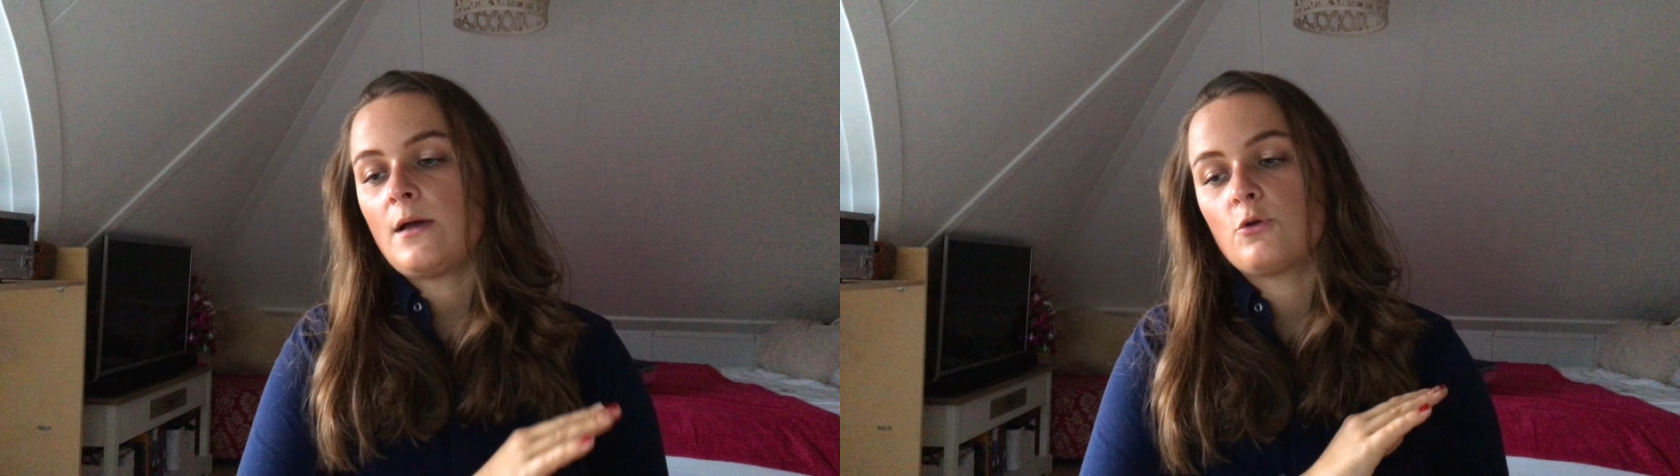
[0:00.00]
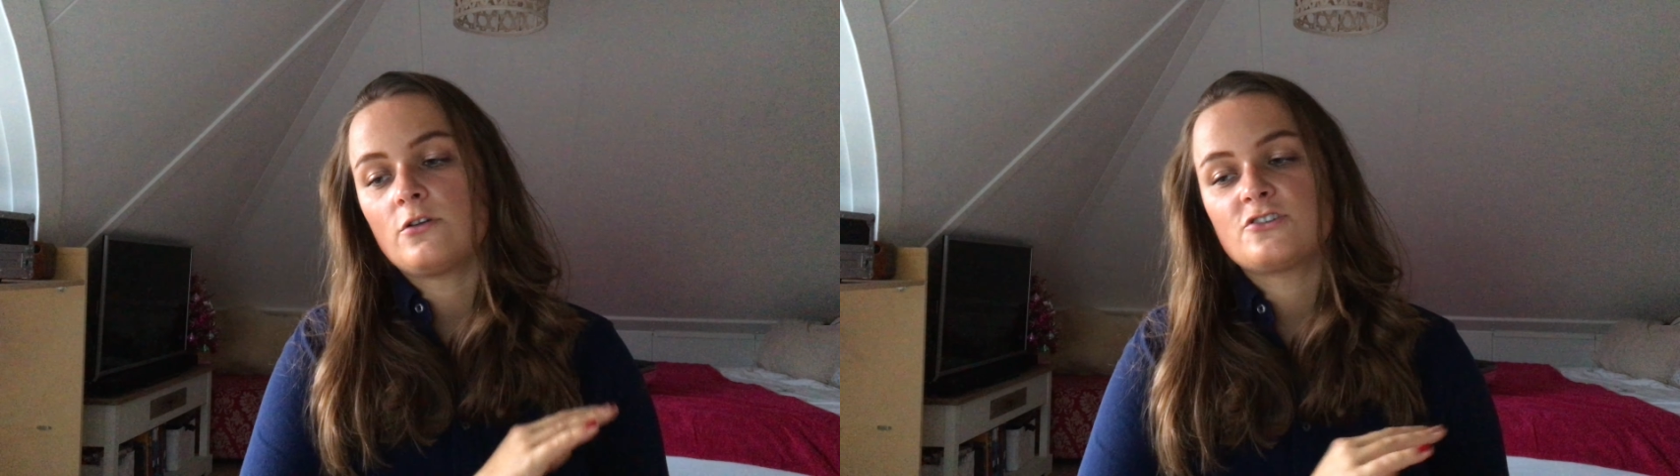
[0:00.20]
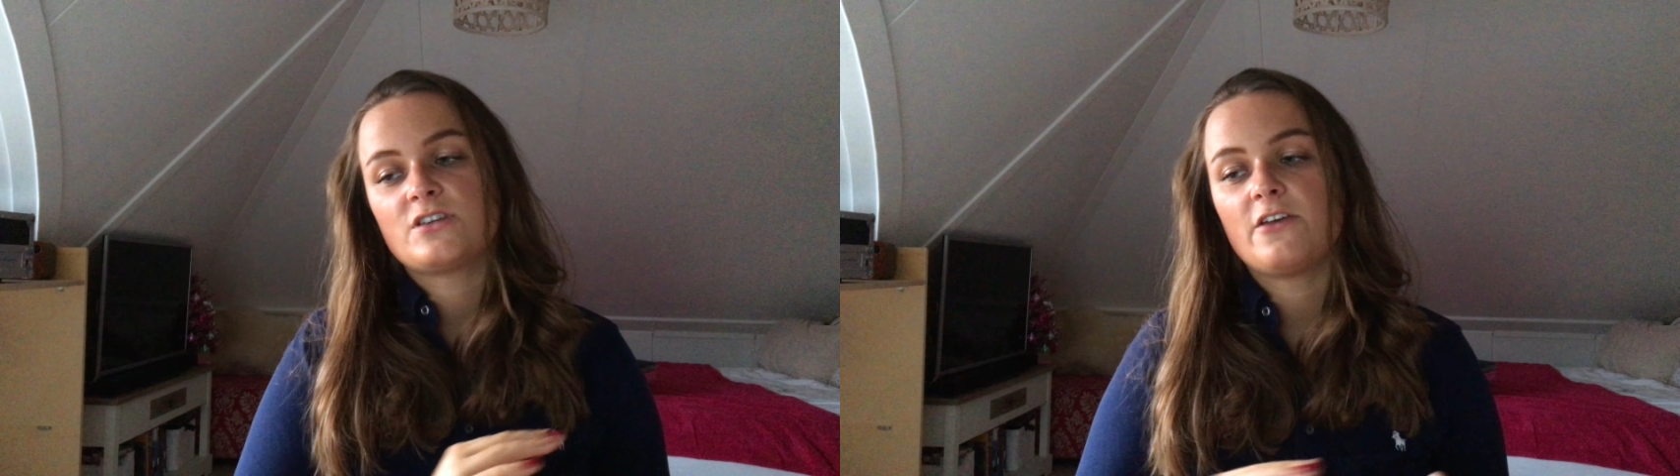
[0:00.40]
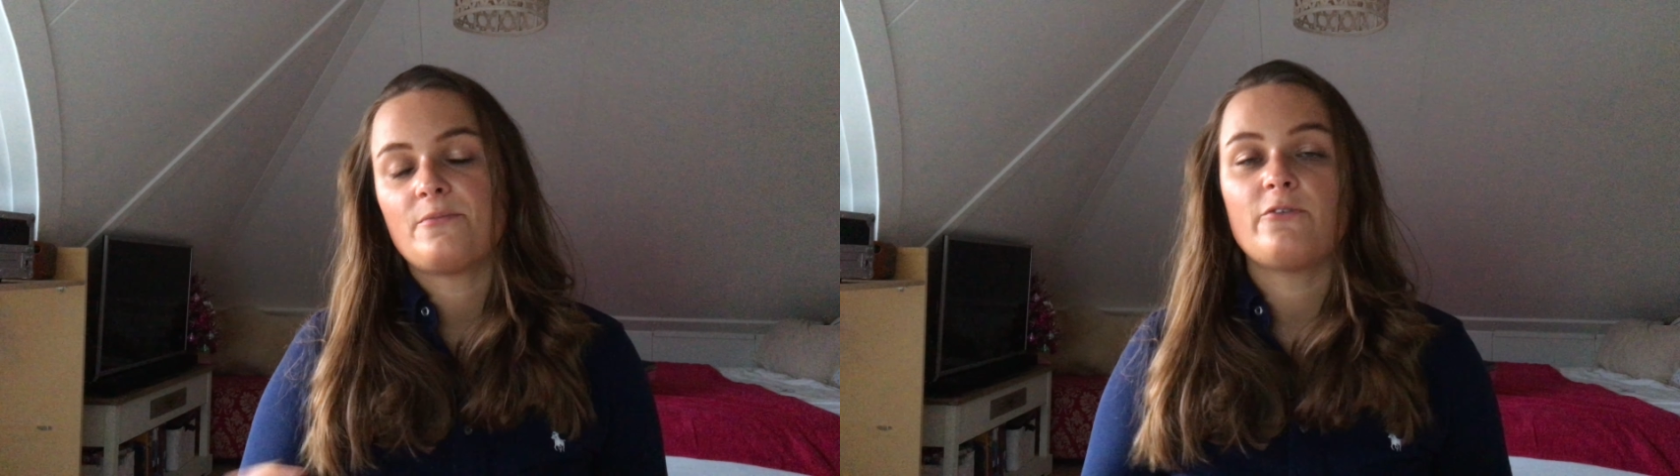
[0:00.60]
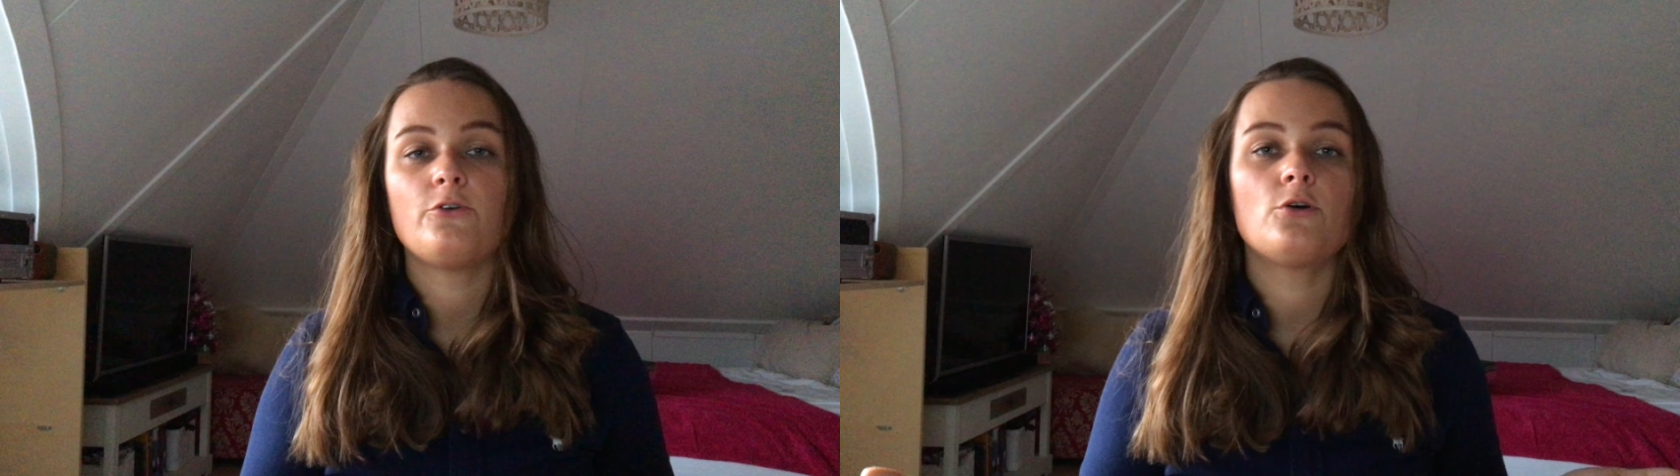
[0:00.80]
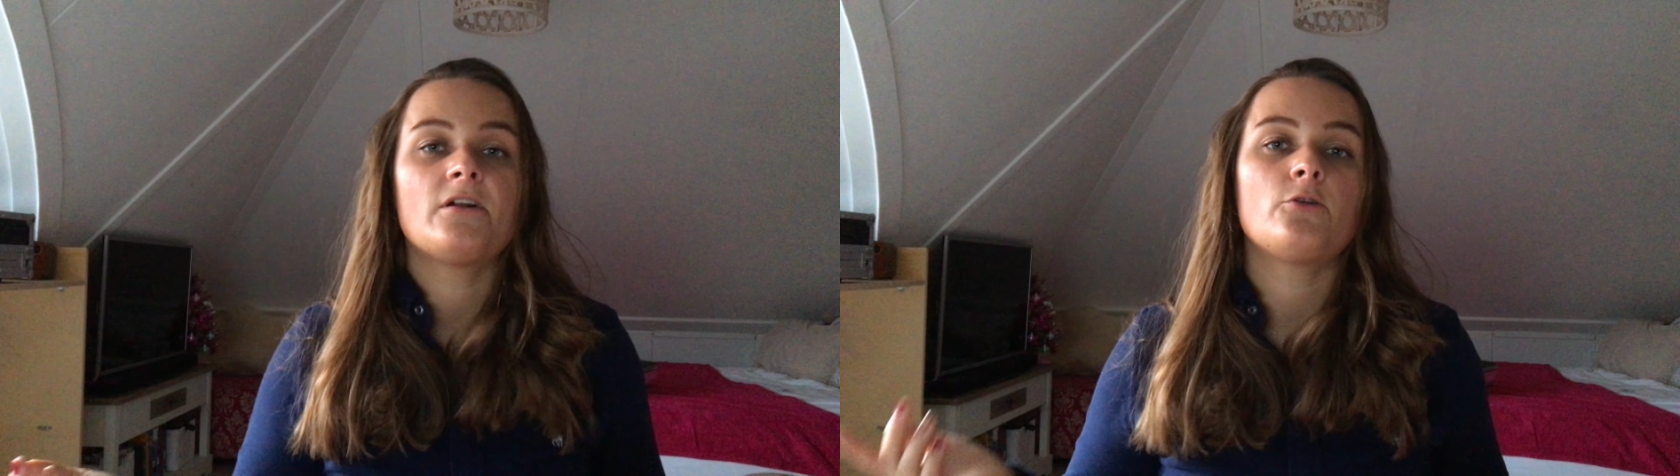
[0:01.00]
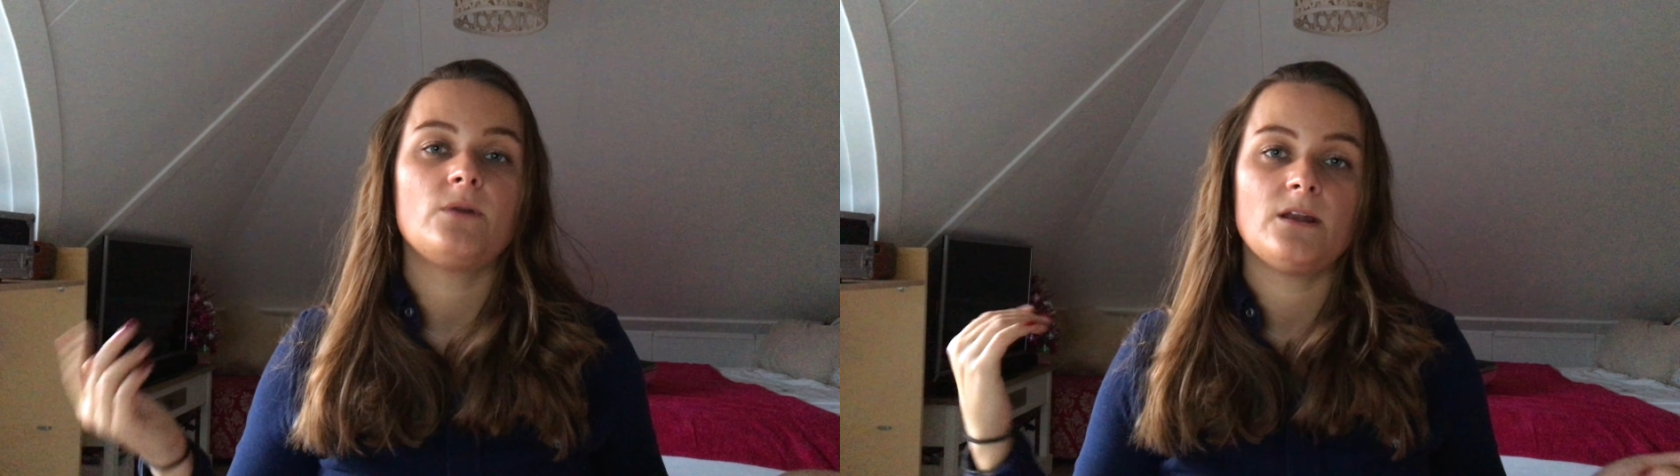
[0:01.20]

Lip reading: I'm gonna save my phone, I don't